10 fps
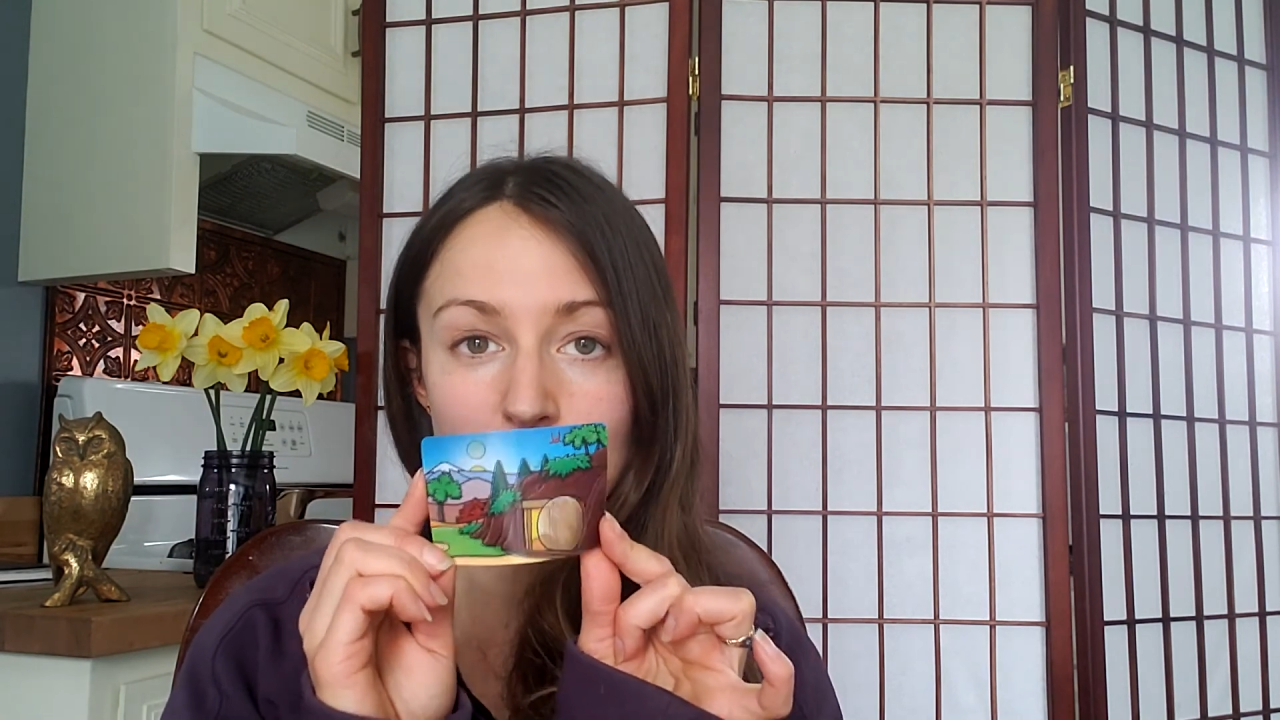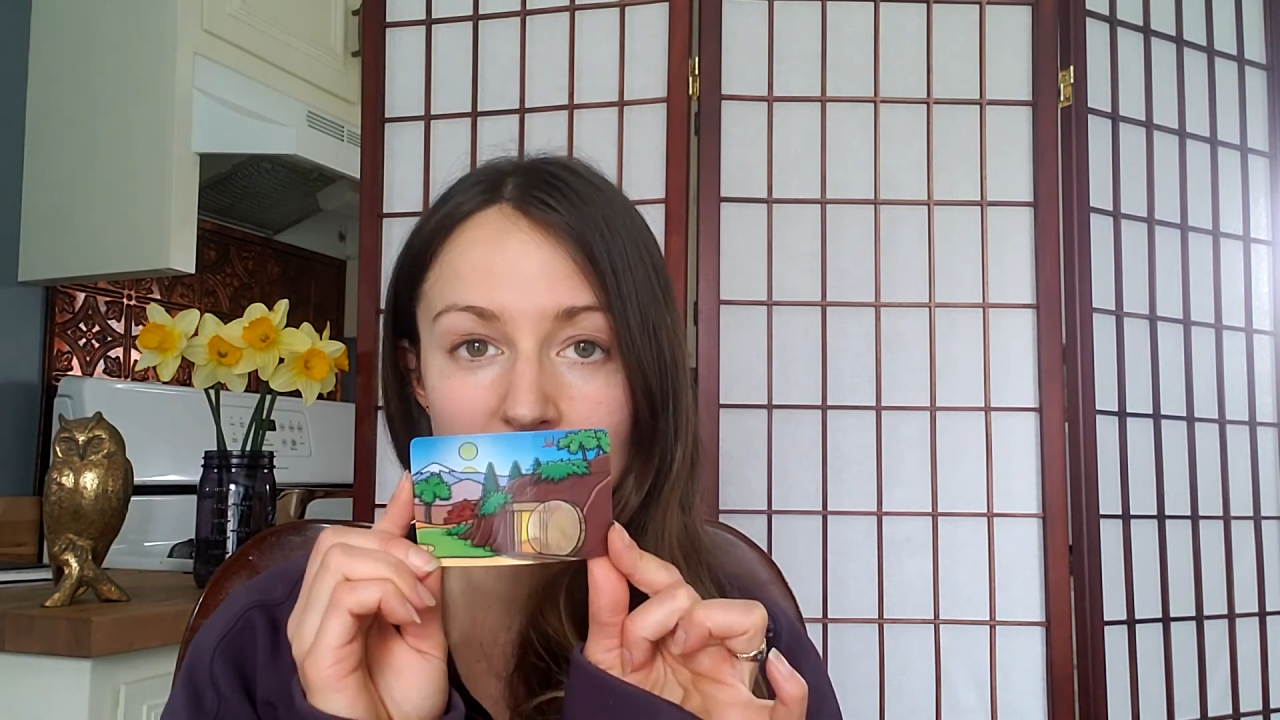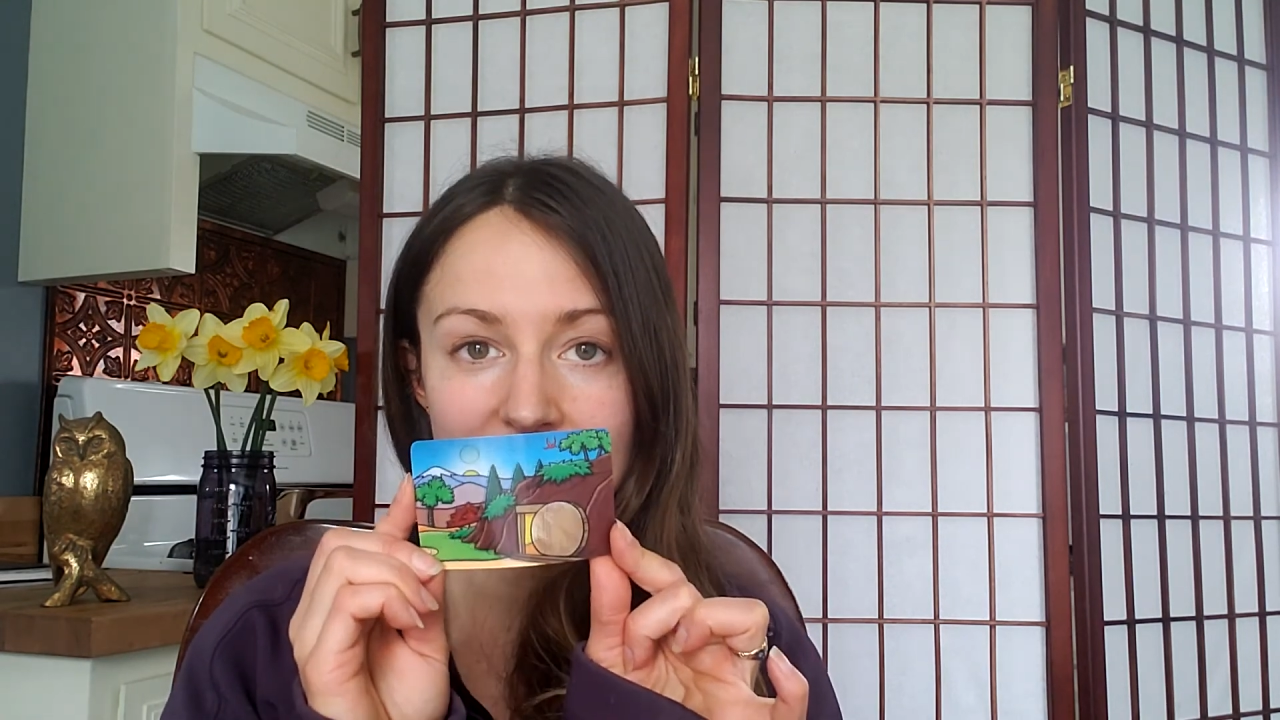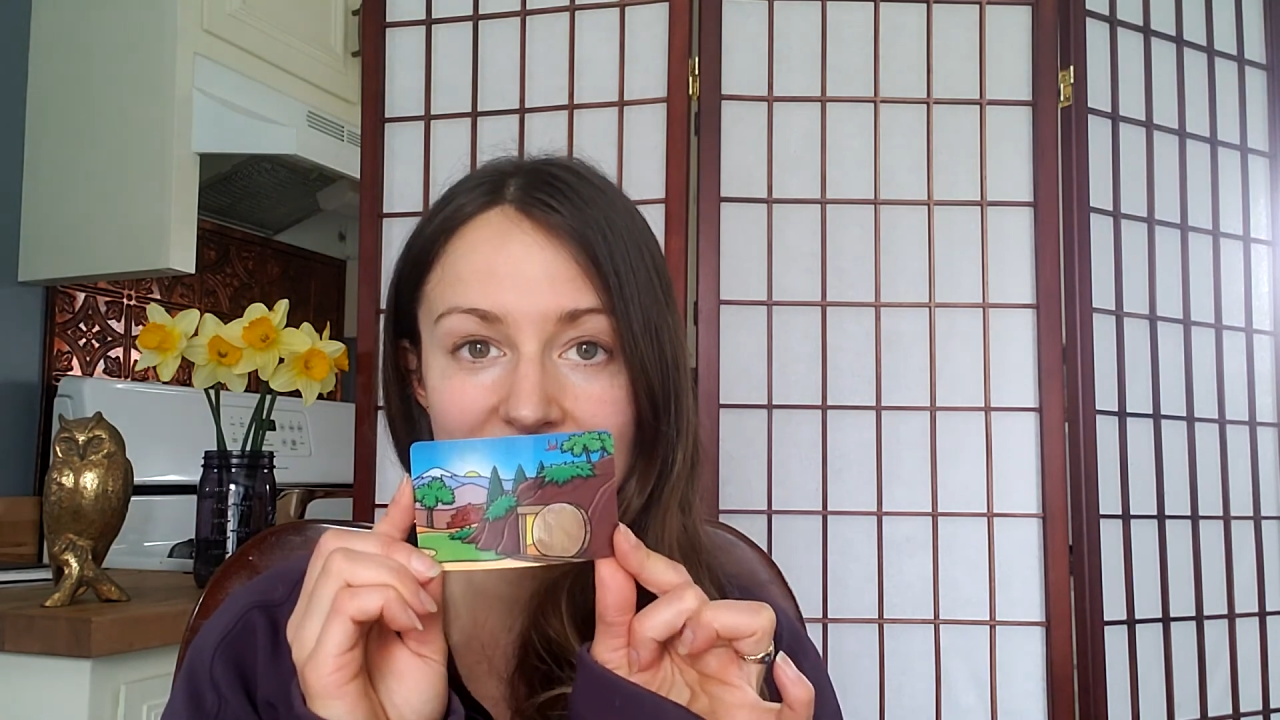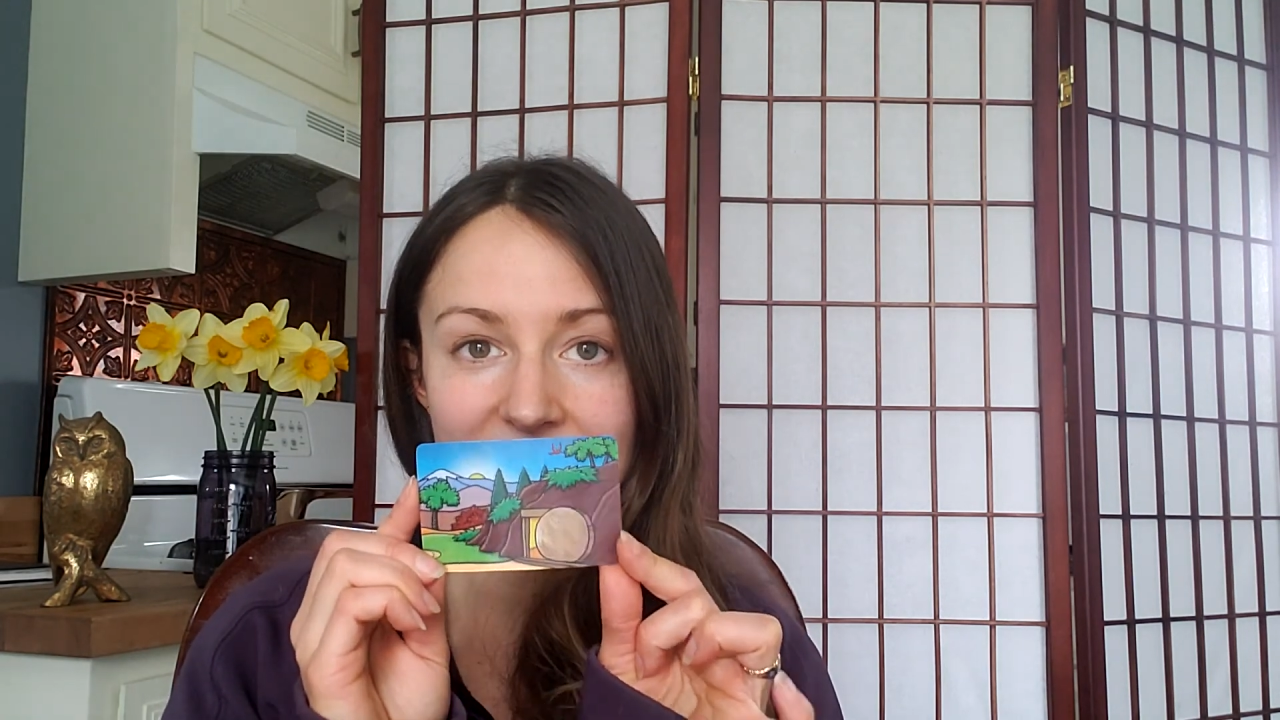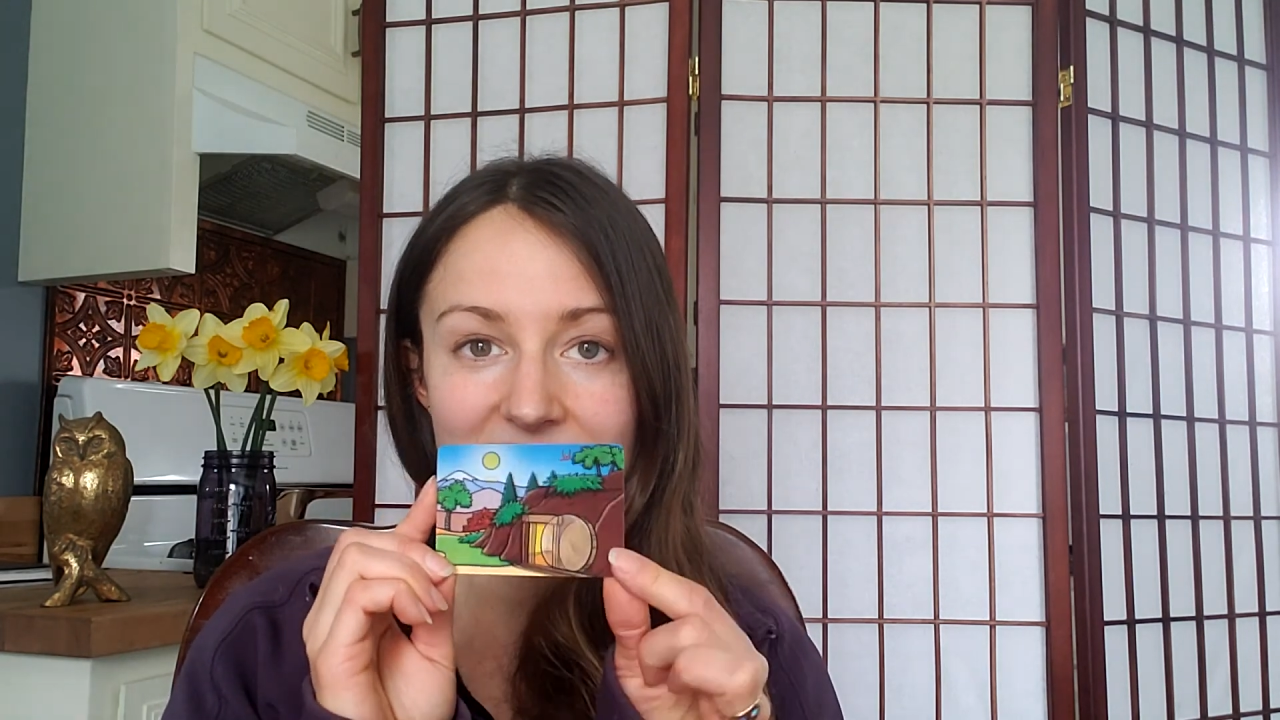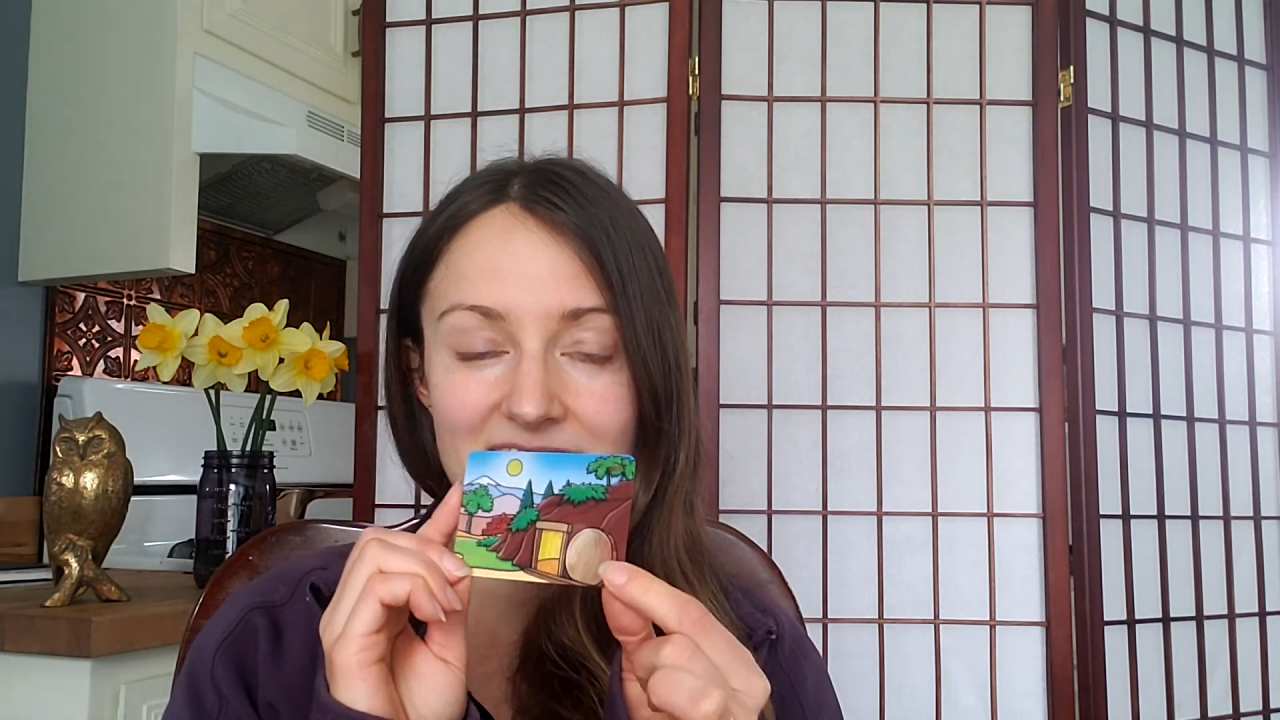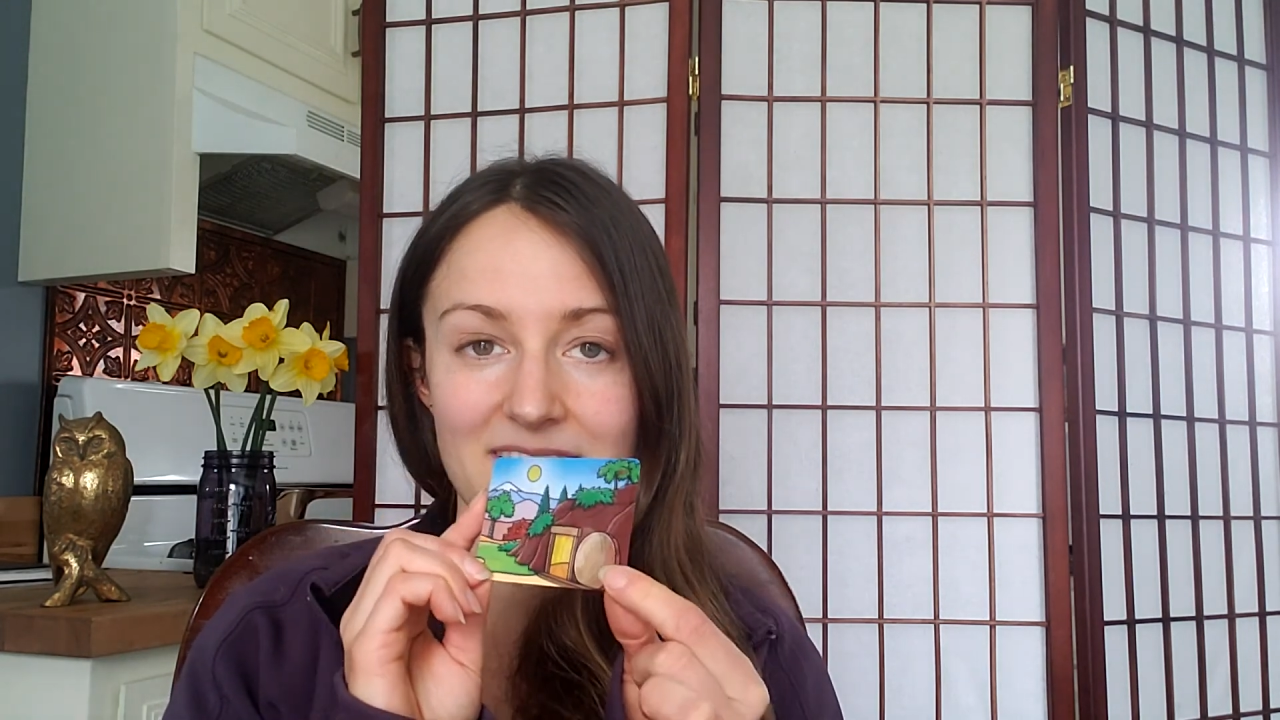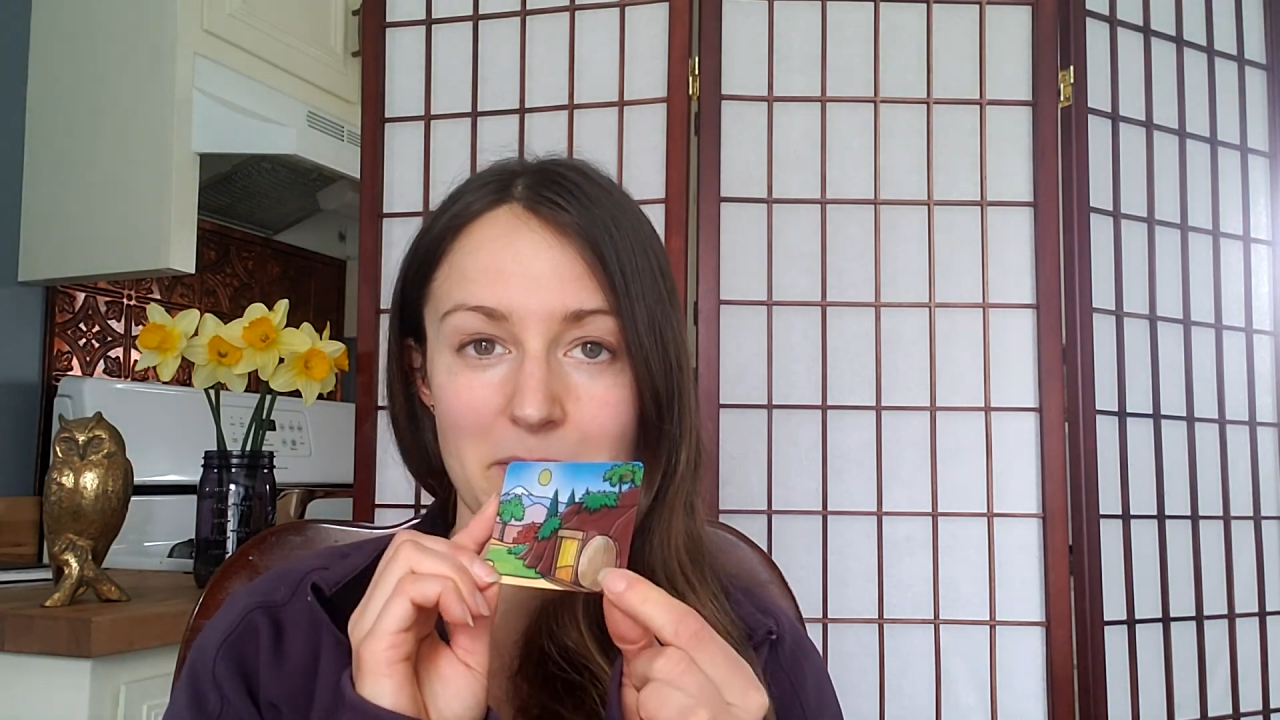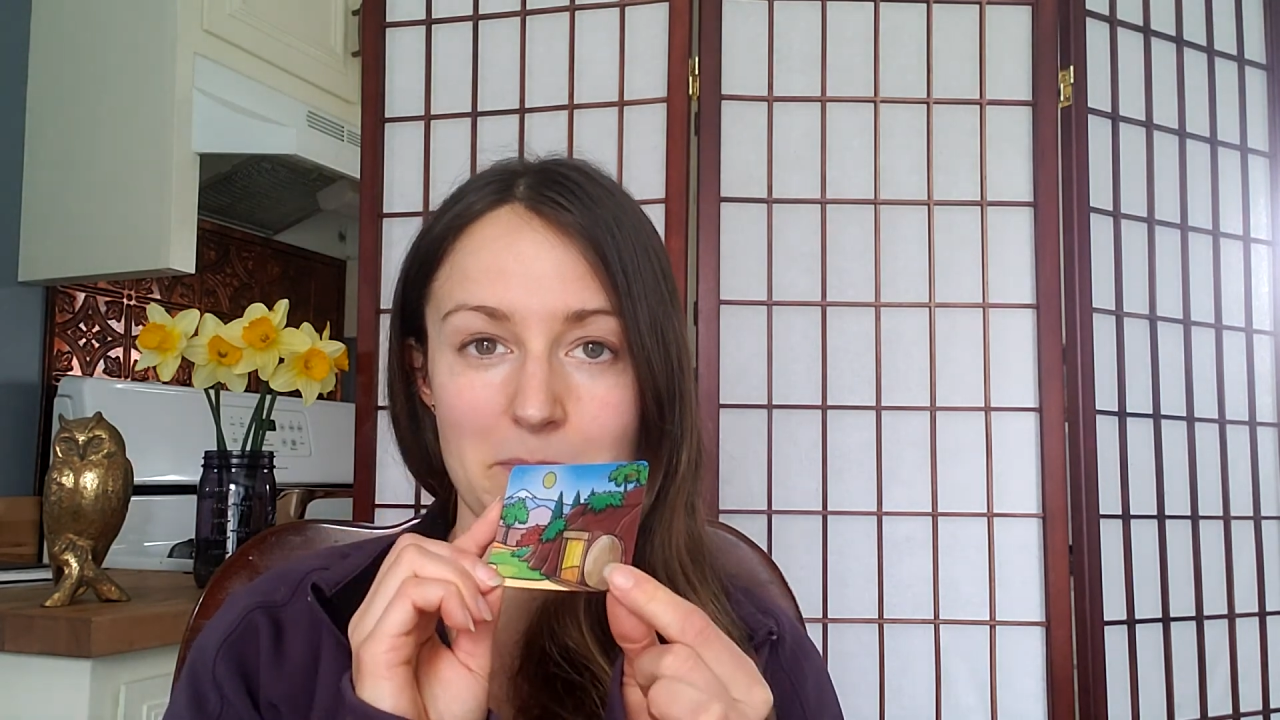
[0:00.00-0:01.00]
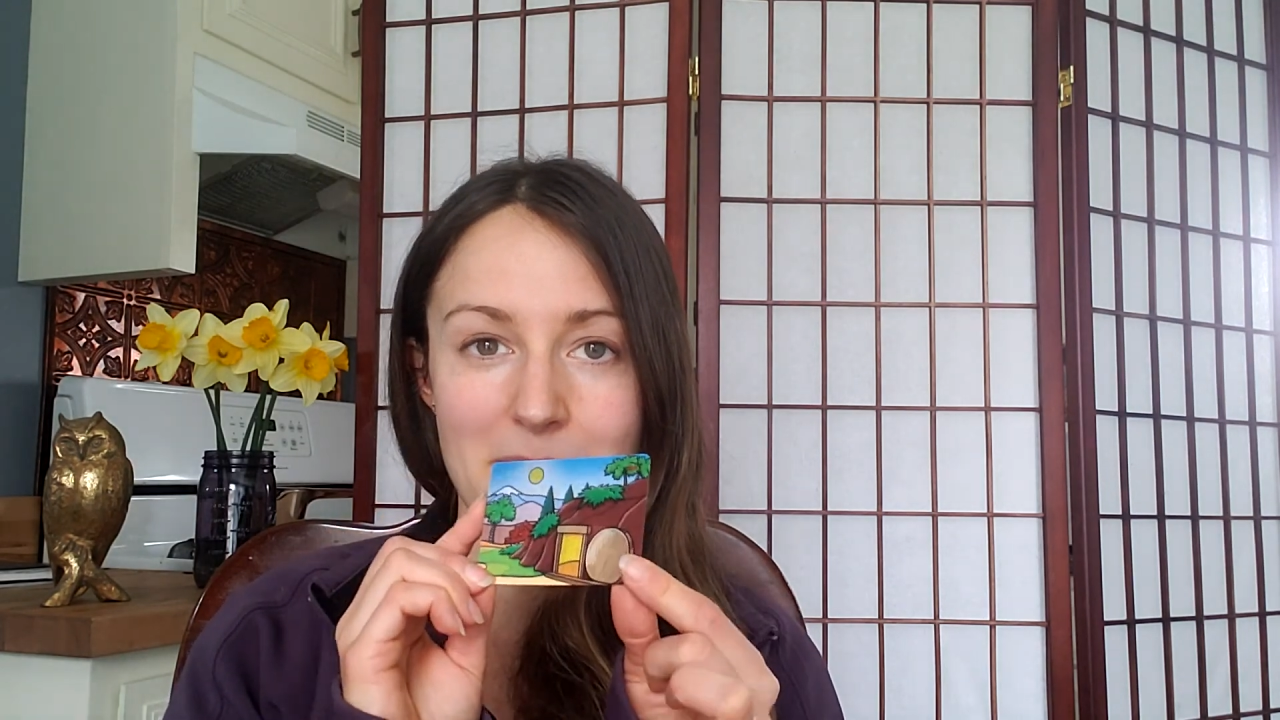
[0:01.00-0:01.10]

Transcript: printed